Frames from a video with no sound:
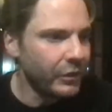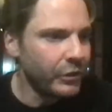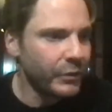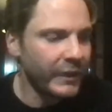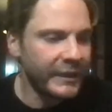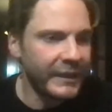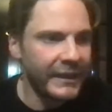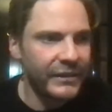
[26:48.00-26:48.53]

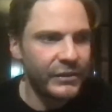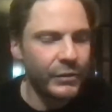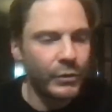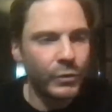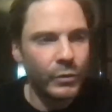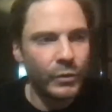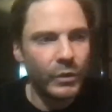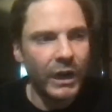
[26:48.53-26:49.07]
critics
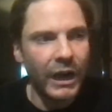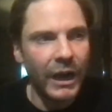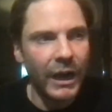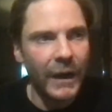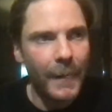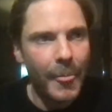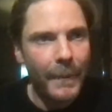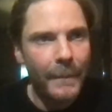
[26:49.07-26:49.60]
who
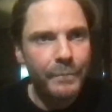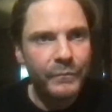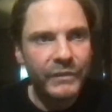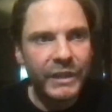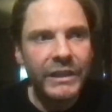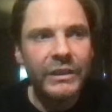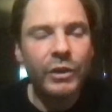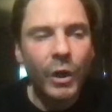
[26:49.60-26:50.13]

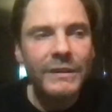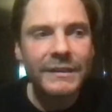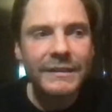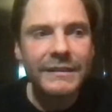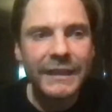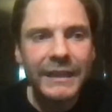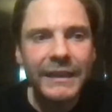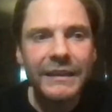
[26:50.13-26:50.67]
did not
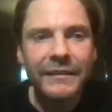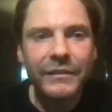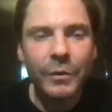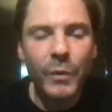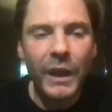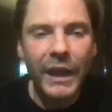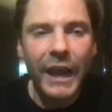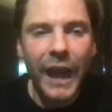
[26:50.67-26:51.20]
see it the
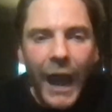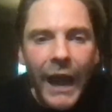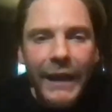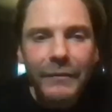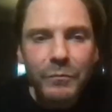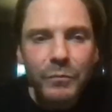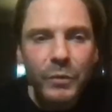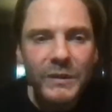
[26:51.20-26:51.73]
way
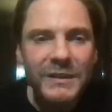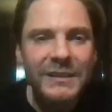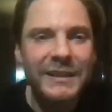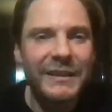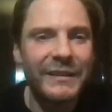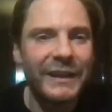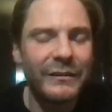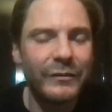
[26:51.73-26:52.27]
I would see
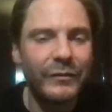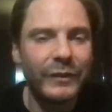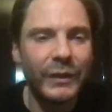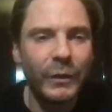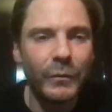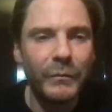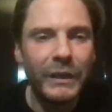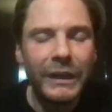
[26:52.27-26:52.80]
that
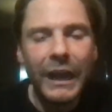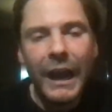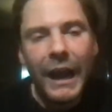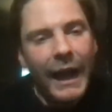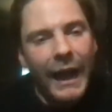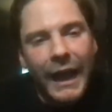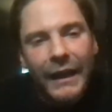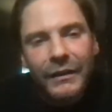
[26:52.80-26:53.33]
film.
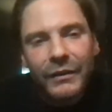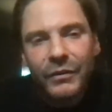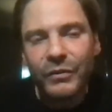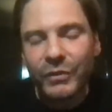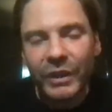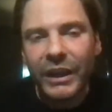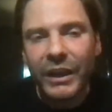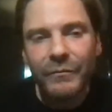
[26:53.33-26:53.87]
and
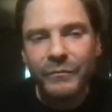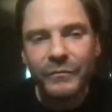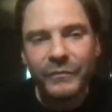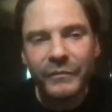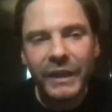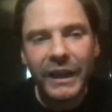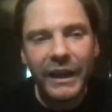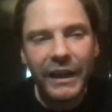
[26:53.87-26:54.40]

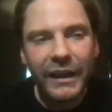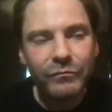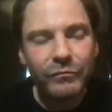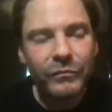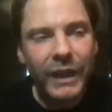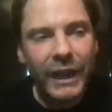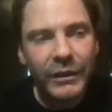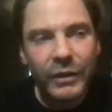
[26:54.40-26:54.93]

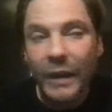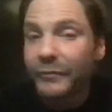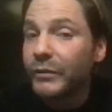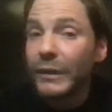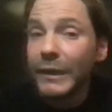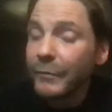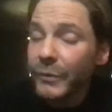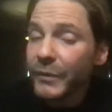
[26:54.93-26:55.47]
you have to
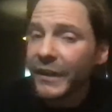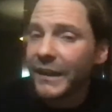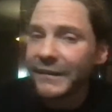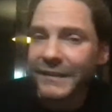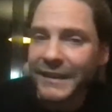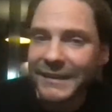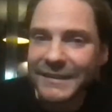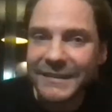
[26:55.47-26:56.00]
live with
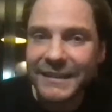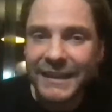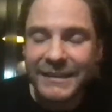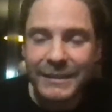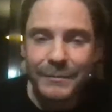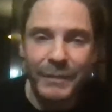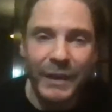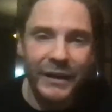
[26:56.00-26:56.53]
that.
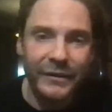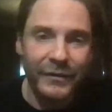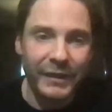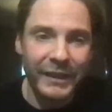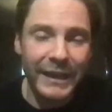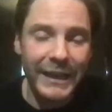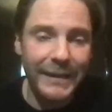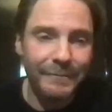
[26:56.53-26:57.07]
That's part of the
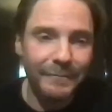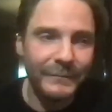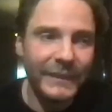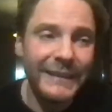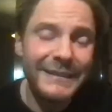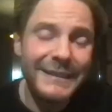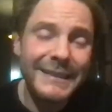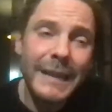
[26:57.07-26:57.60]
game.
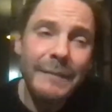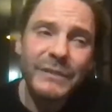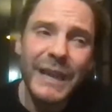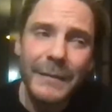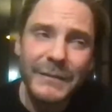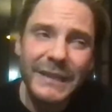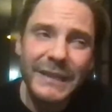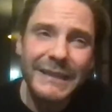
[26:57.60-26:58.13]
And
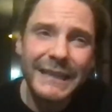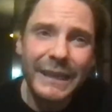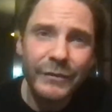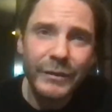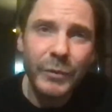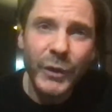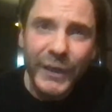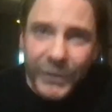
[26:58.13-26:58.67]
sometimes it's
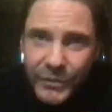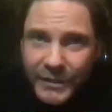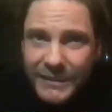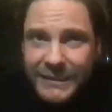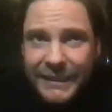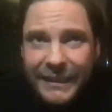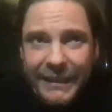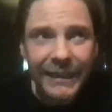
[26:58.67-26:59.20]
even more
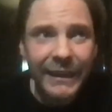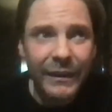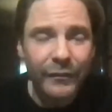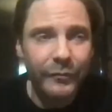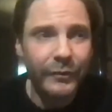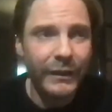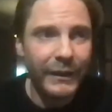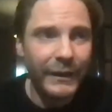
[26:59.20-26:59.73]
interesting if